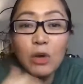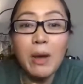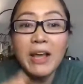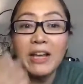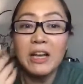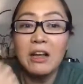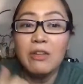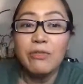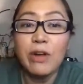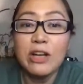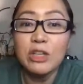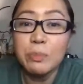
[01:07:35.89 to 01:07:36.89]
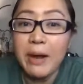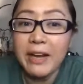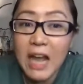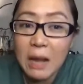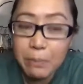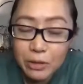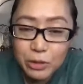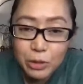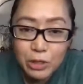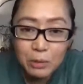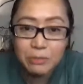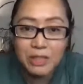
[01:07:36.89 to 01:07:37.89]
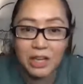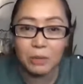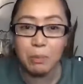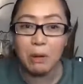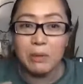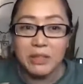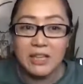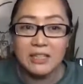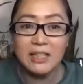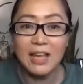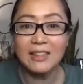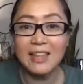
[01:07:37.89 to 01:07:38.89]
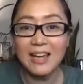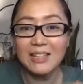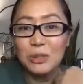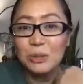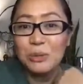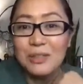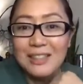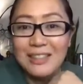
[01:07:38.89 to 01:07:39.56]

Kumain ka ng fresh pineapples or something. It probably tastes like that too.